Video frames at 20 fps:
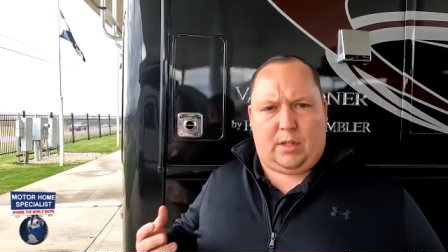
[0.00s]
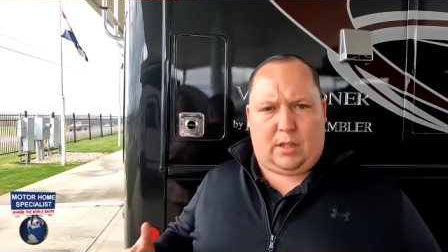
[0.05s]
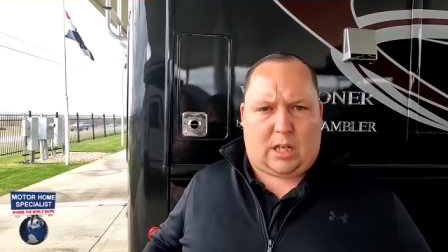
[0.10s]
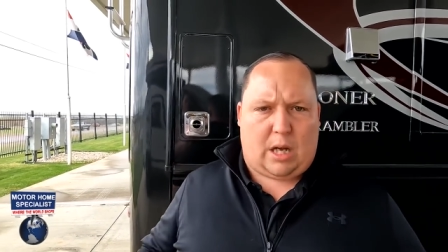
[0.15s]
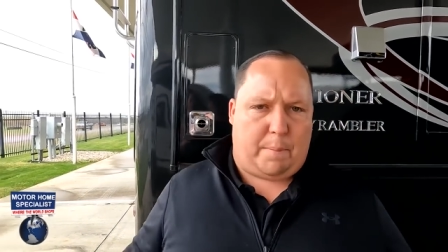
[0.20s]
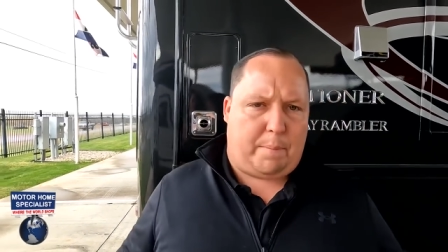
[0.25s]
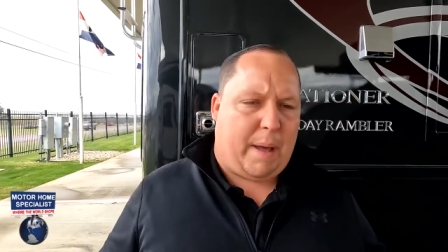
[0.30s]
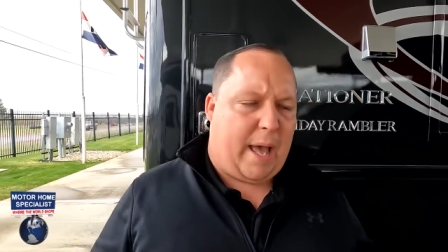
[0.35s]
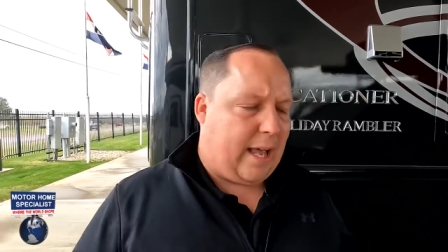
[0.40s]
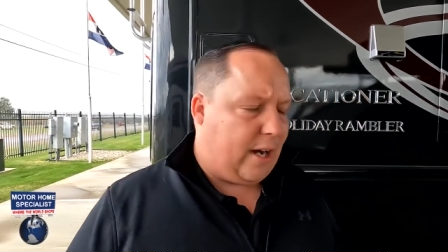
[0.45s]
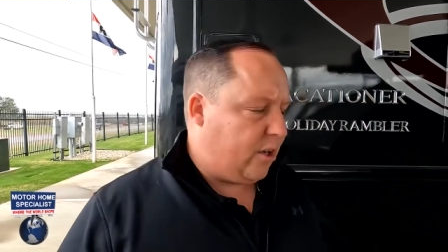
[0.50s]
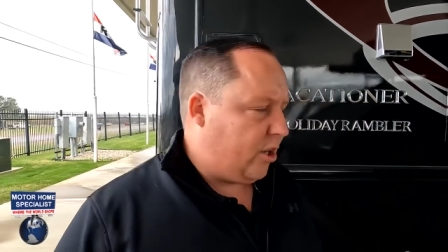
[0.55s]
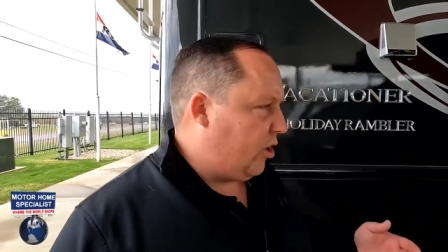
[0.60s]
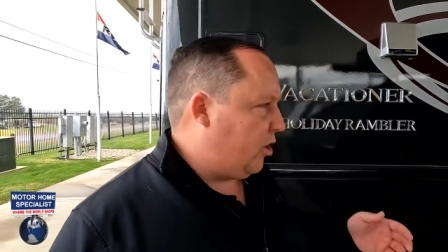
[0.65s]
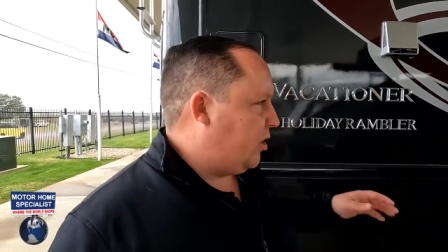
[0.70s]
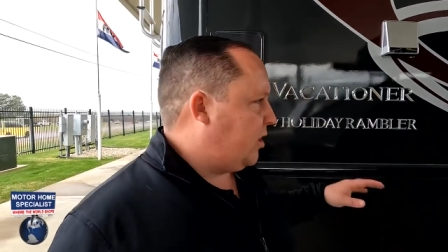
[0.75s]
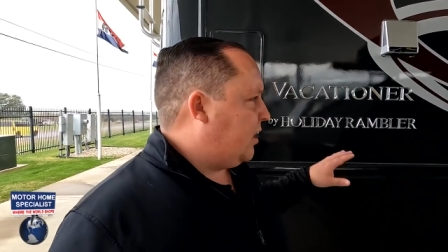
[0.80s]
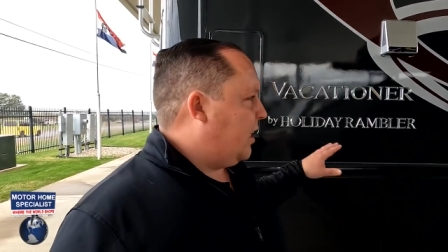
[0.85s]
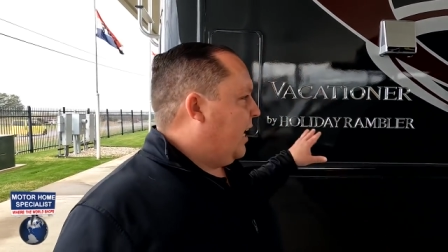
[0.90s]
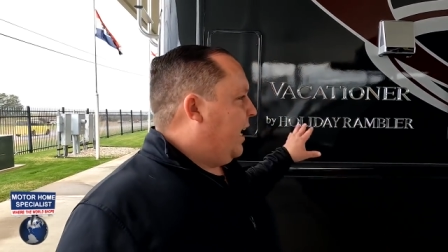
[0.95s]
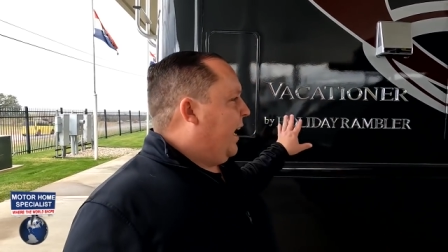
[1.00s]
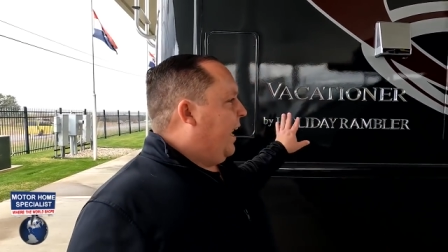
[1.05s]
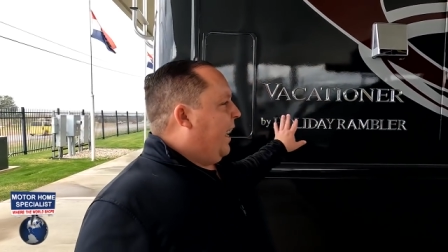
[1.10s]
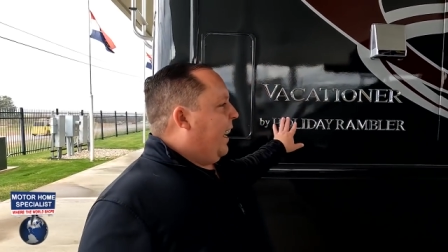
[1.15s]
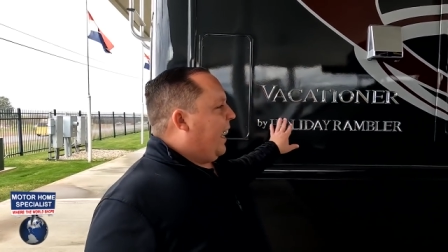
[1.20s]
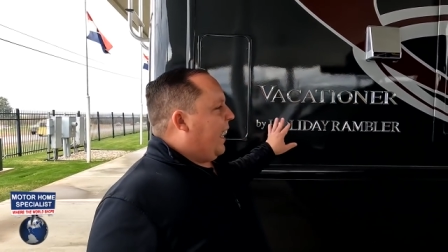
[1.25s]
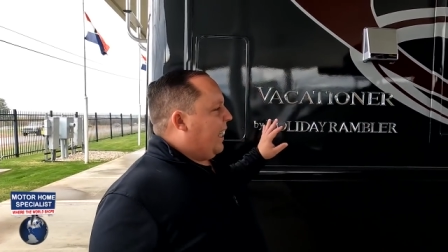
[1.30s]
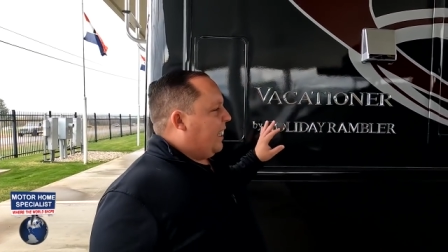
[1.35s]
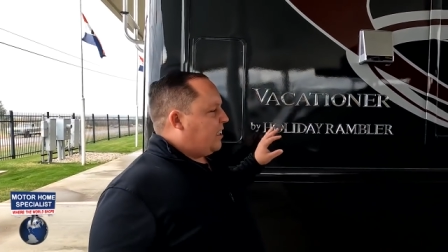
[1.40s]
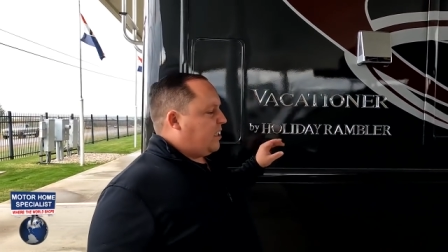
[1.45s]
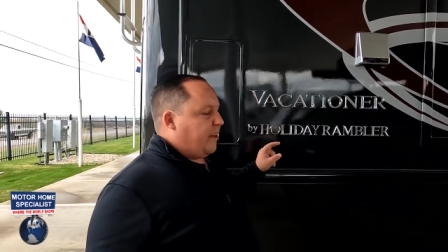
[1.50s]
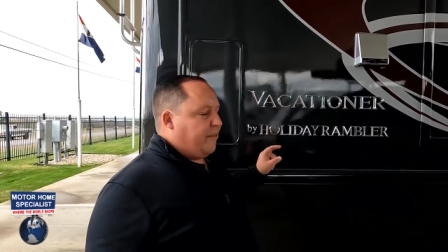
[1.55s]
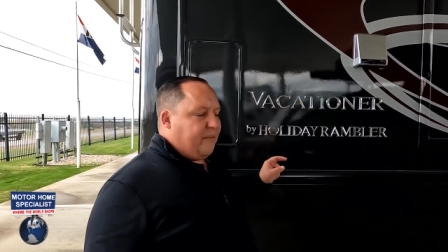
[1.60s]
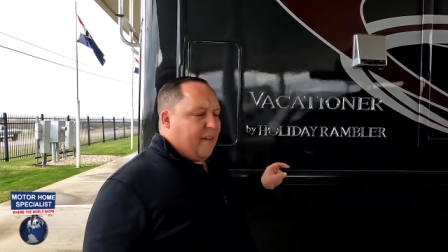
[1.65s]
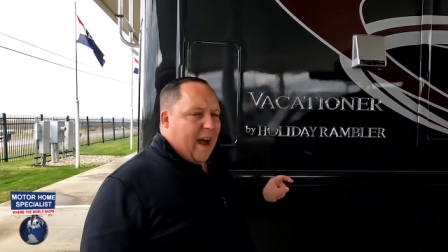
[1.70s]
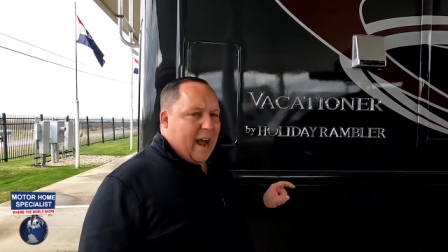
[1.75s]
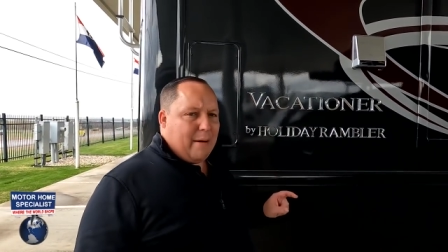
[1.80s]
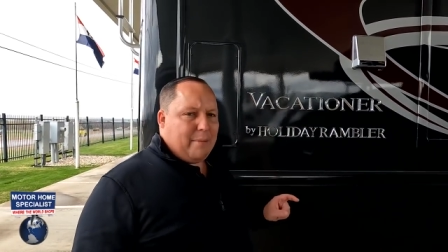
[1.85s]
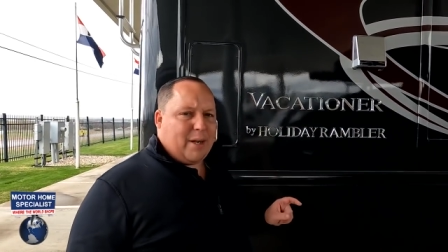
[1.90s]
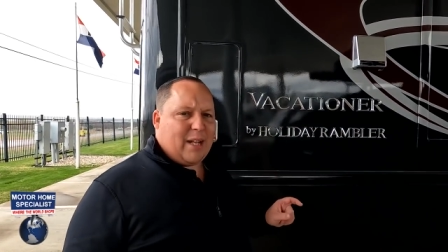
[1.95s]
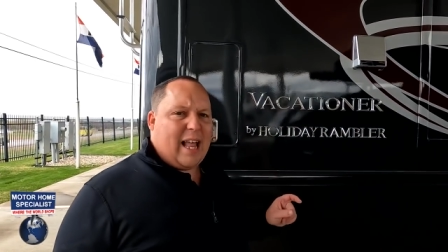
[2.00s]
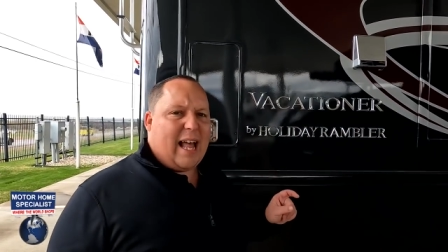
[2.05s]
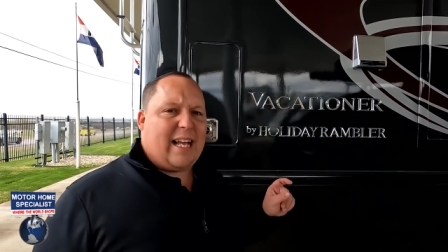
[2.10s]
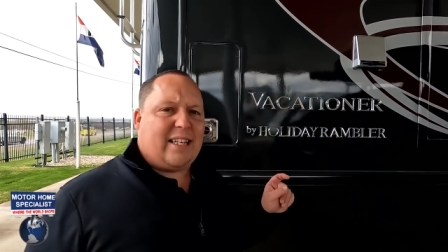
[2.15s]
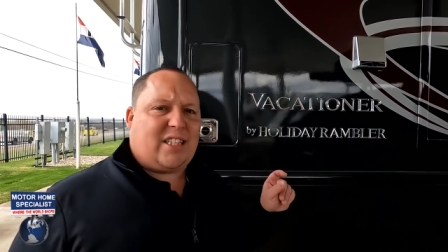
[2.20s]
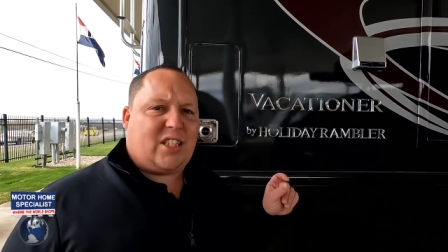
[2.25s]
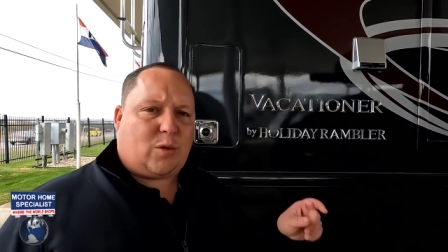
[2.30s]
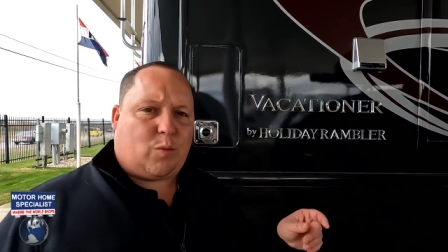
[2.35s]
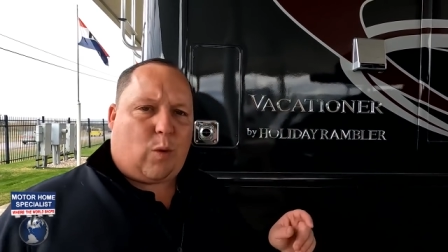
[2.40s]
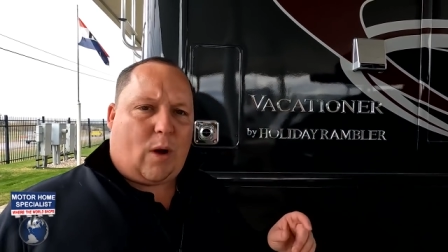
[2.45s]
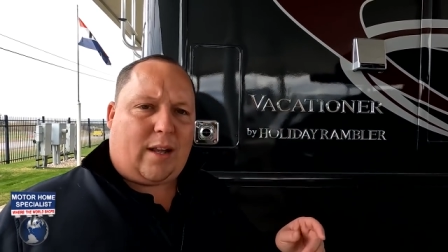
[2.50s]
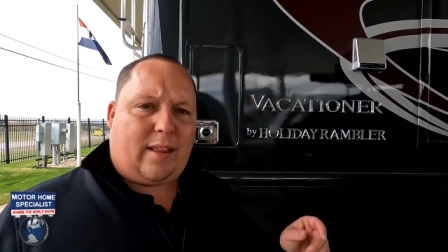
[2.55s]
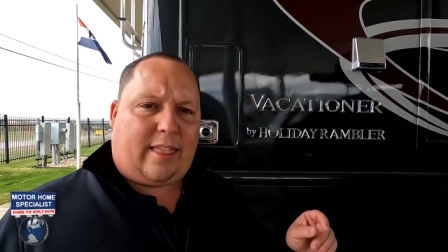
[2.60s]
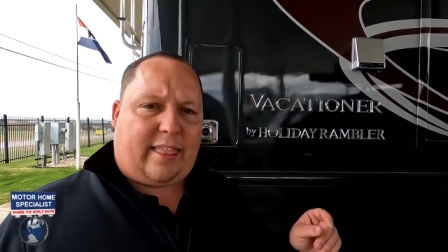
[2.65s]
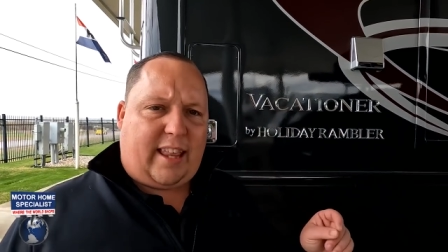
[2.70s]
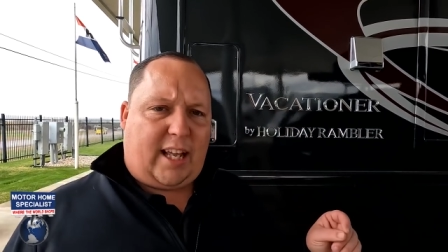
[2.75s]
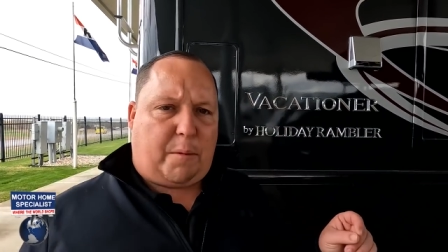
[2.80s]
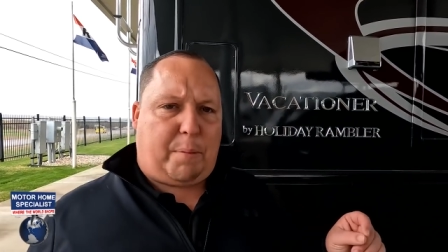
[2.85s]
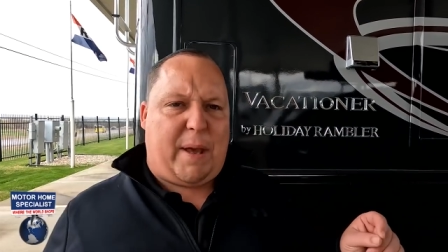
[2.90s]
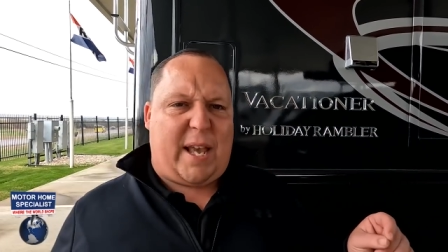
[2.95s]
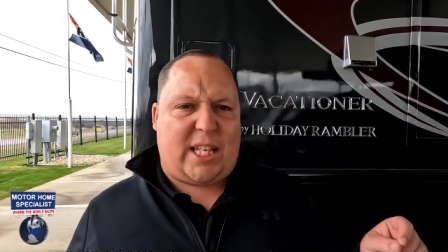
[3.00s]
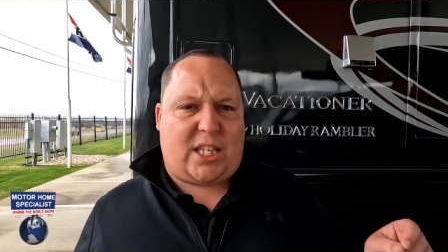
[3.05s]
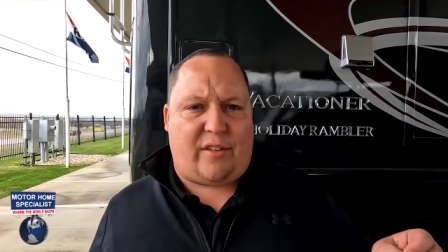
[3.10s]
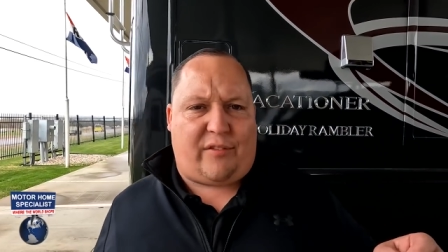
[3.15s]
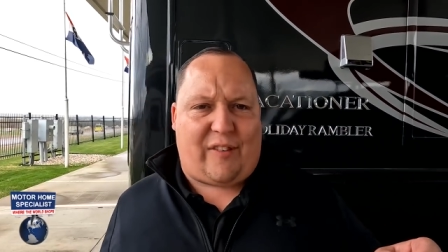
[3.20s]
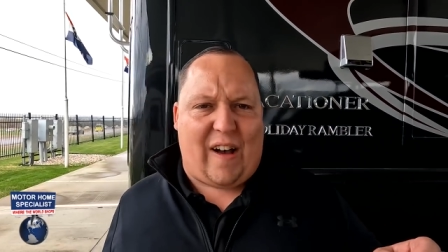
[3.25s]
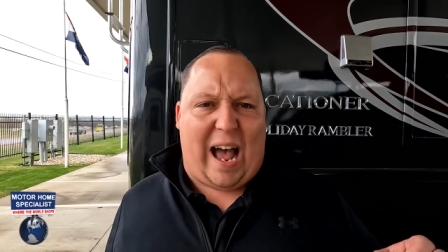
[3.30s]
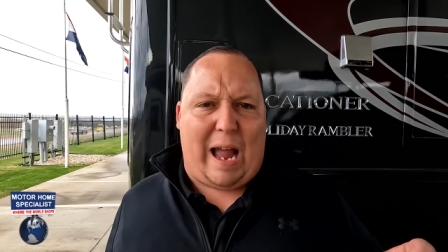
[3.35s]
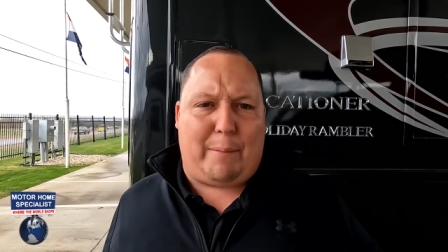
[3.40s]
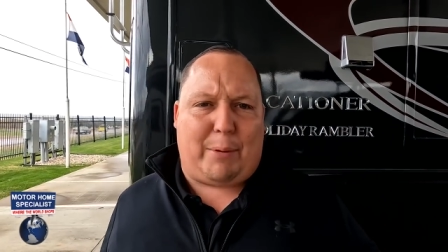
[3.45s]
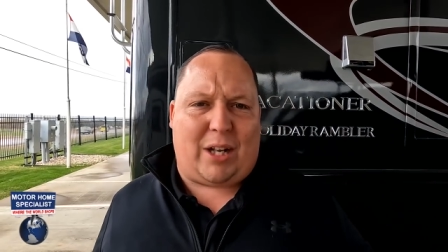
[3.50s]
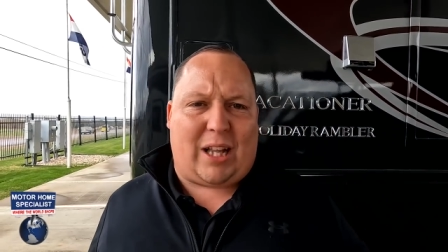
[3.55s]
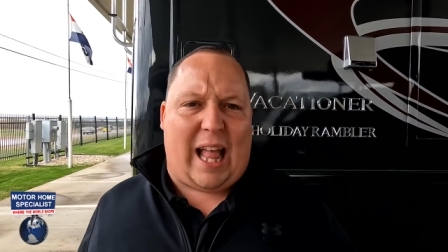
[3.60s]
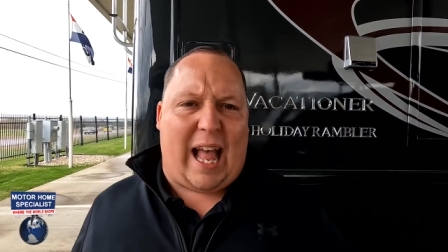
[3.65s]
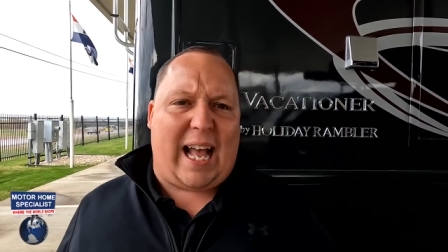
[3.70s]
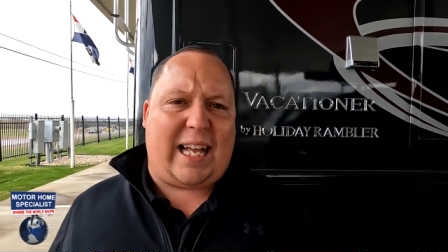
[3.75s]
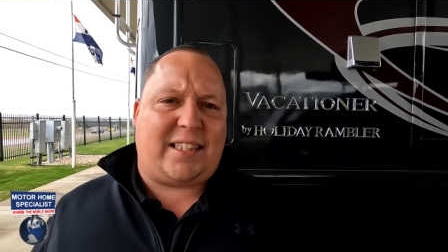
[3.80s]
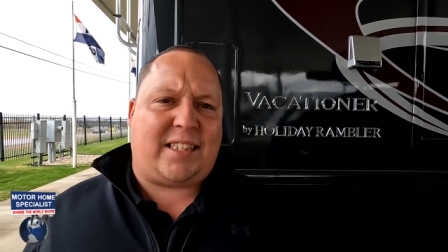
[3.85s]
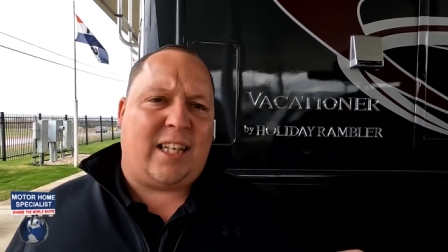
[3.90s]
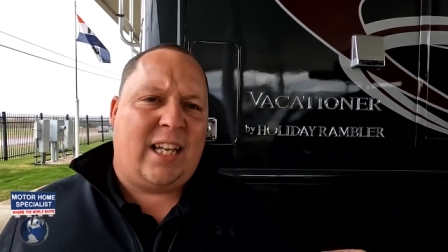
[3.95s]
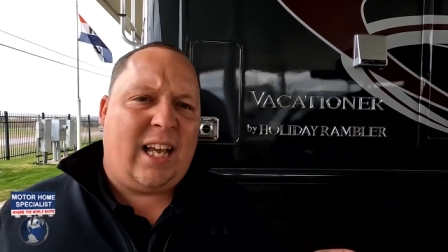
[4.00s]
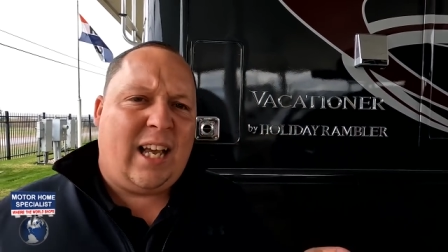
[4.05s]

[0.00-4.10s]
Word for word: competitors is the fiberglass is one thick piece of fiberglass.